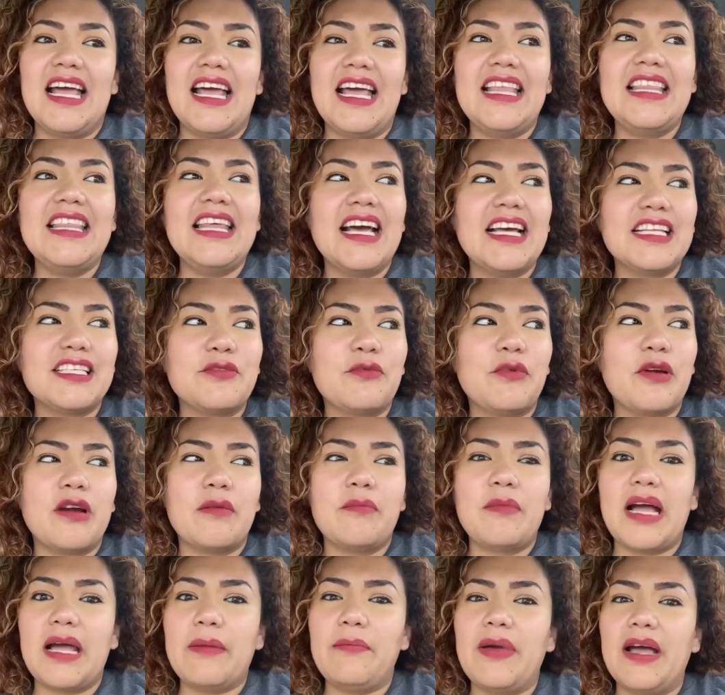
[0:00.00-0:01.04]
And that's
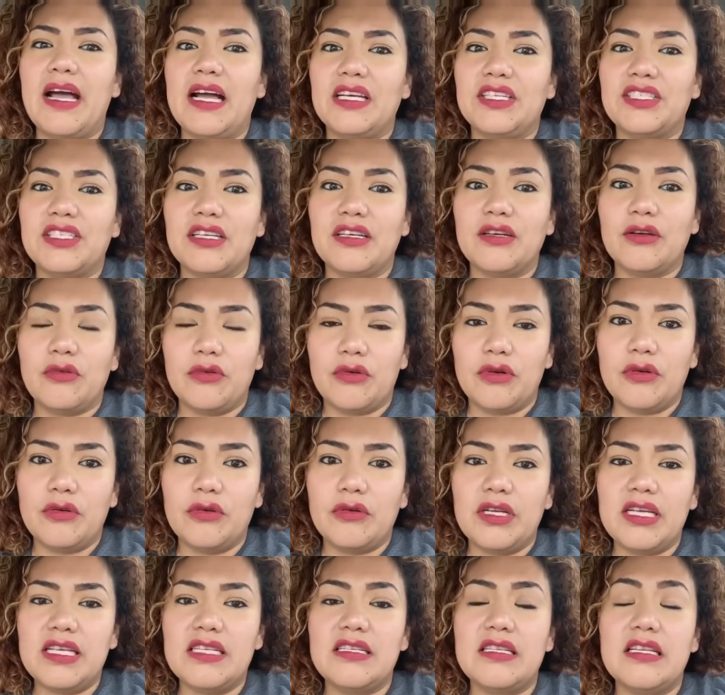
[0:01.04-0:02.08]
where my passion
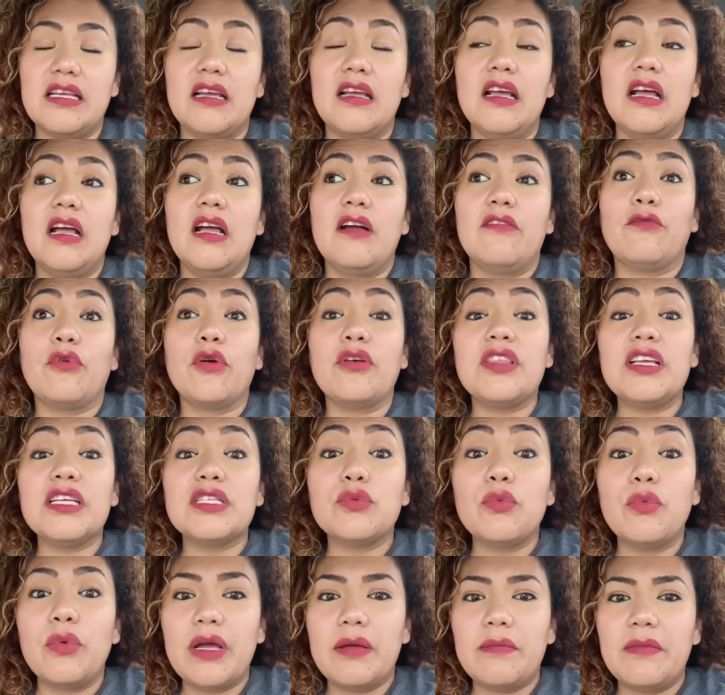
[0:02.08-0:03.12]
grew in, for
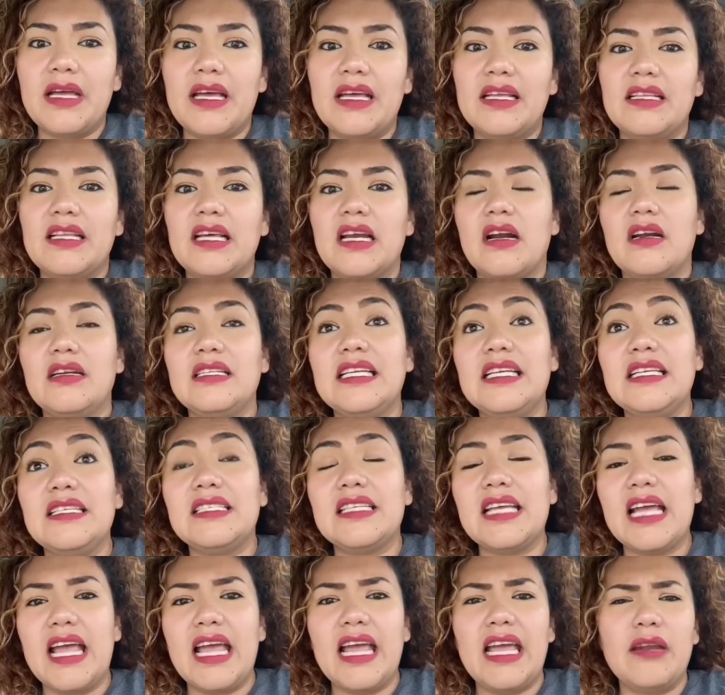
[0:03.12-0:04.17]
these women that are
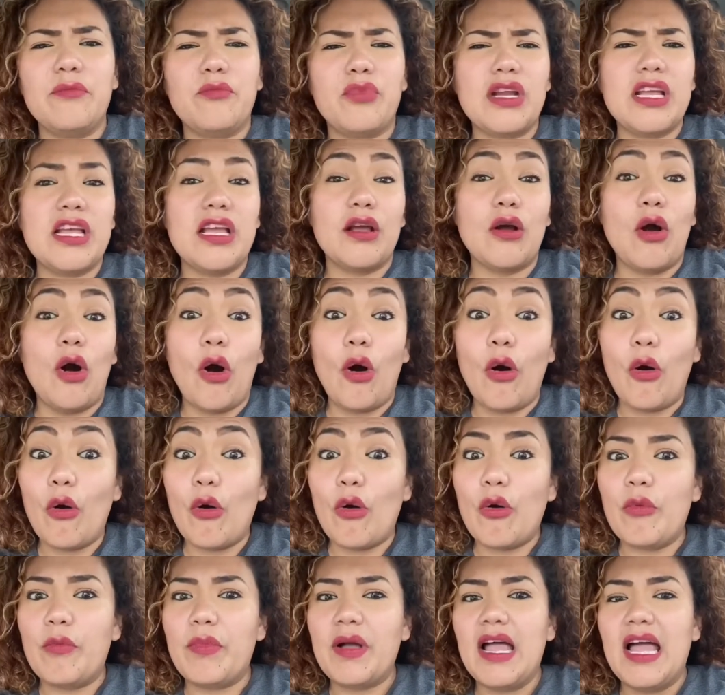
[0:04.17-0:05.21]
detained, bringing
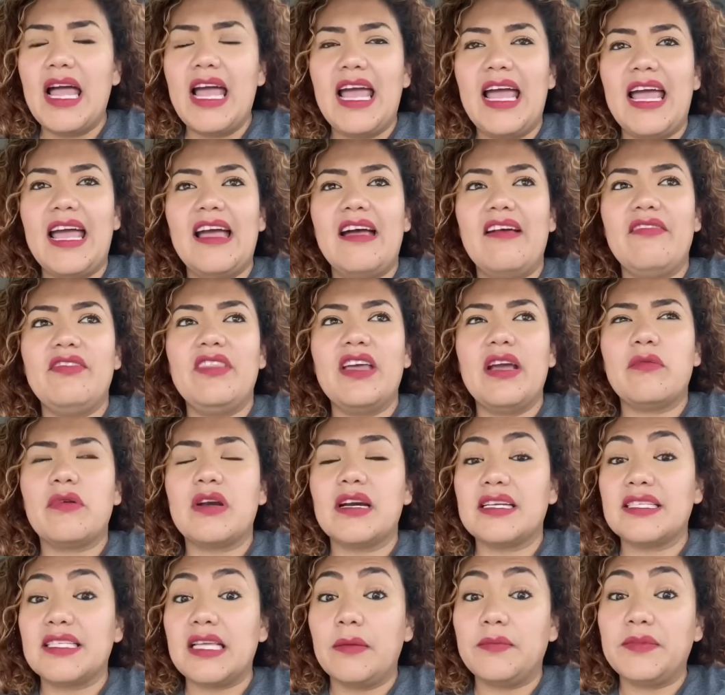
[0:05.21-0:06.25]
hope, and they
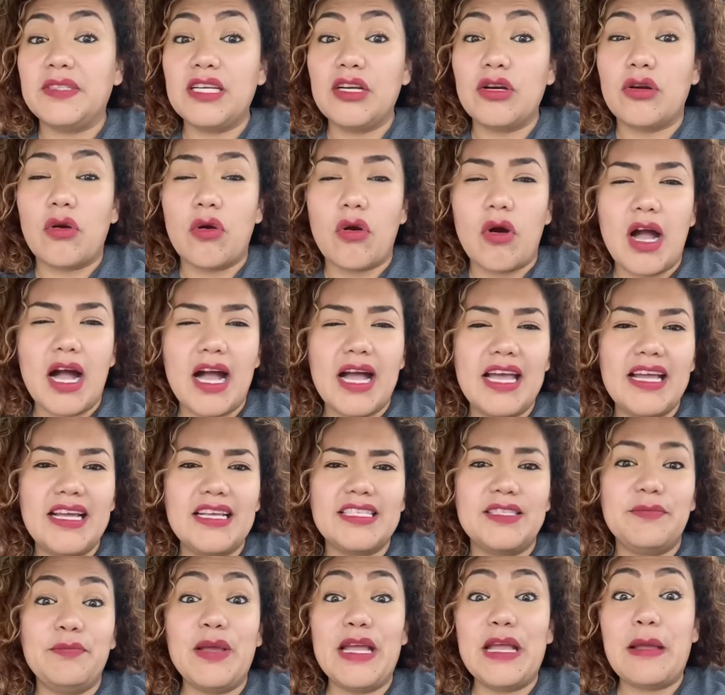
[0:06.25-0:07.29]
were accepting
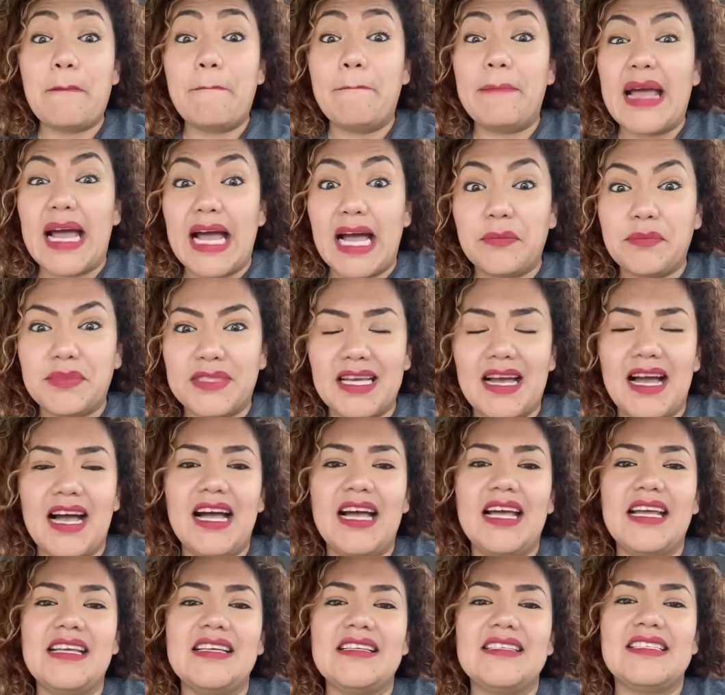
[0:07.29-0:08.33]
Christ, being
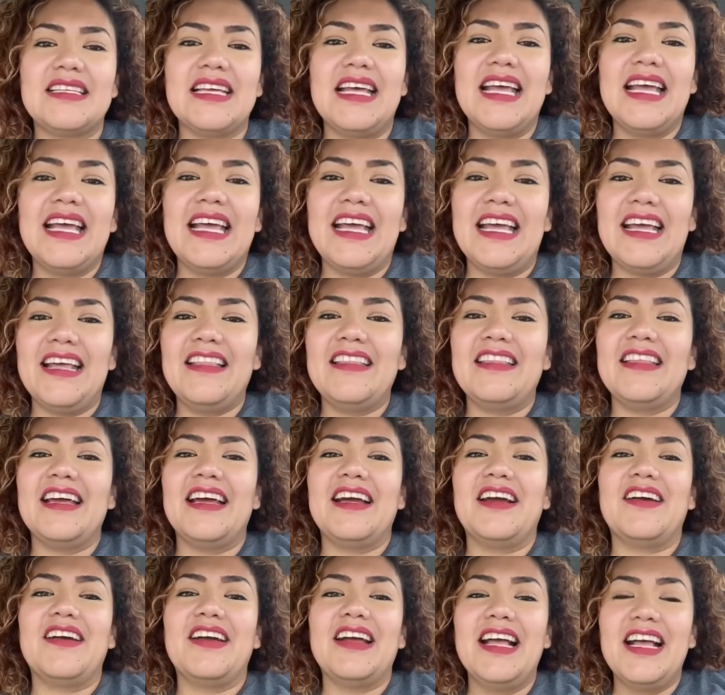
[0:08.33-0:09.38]
baptized in
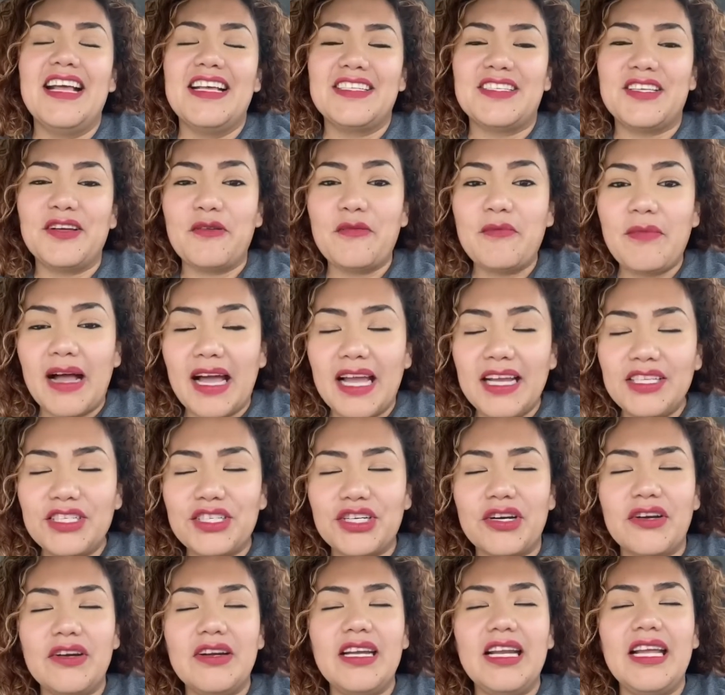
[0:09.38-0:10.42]
there. So my
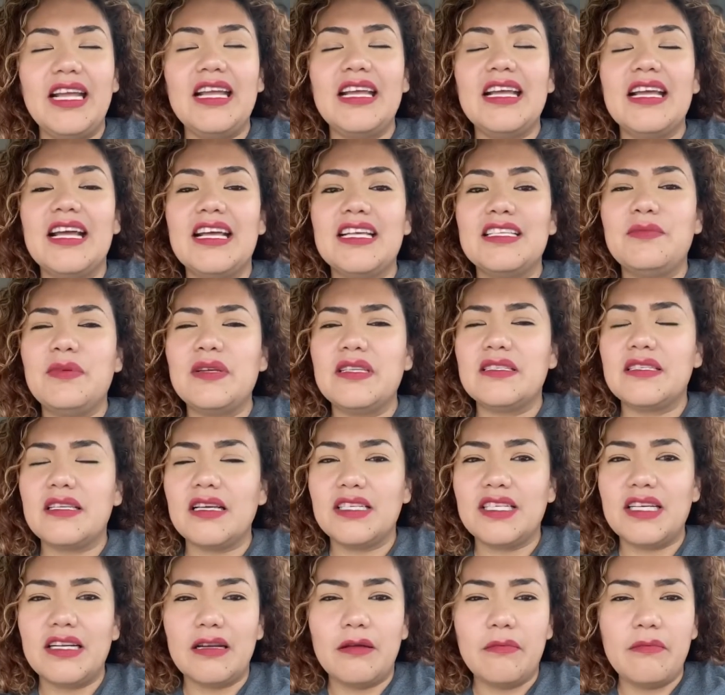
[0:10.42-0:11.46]
journey has been
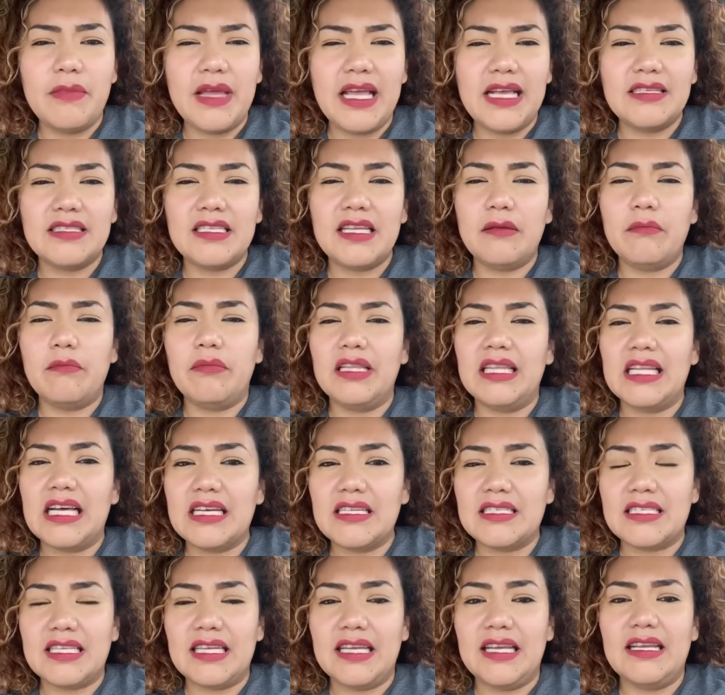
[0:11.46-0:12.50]
such an amazing
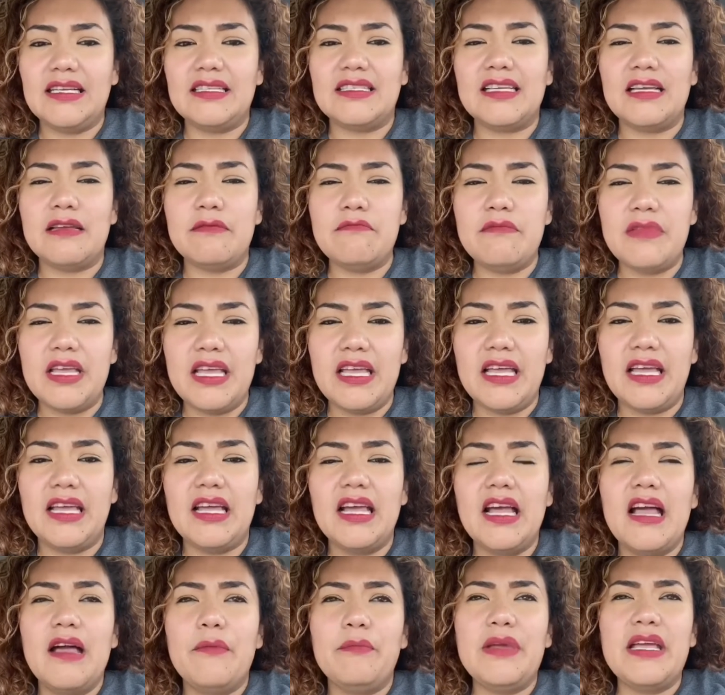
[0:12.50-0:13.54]
blessing to me,
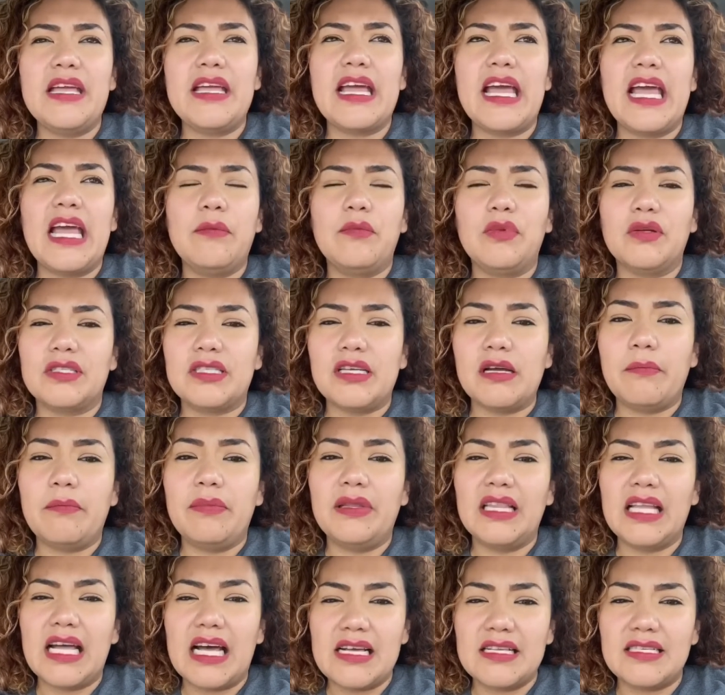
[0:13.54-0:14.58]
being able to
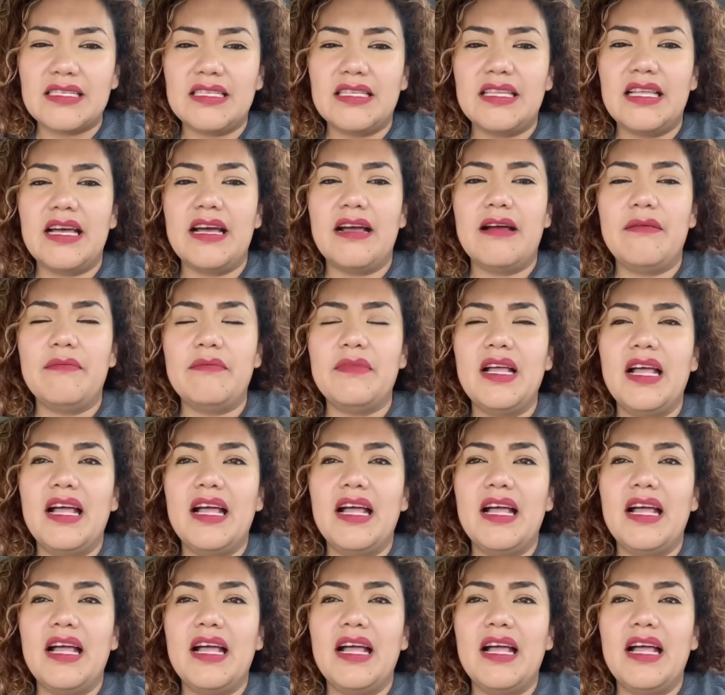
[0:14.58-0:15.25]
bless them,